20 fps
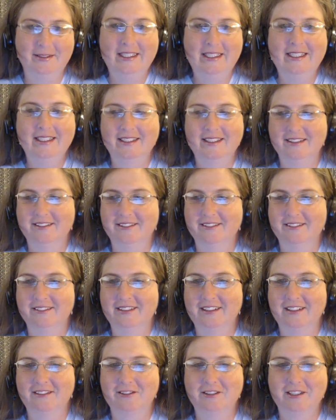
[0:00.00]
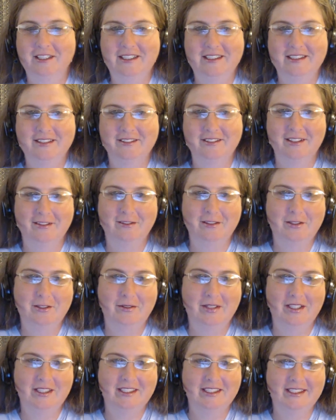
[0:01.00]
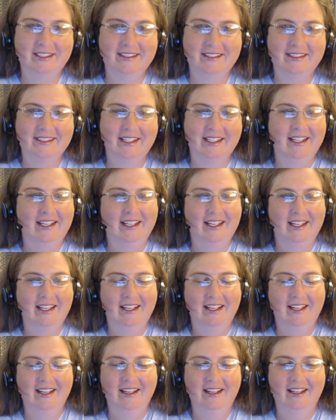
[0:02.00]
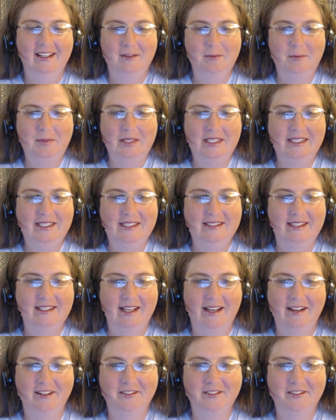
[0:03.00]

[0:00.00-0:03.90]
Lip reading: week, whatever it is, whenever you watch this. And peace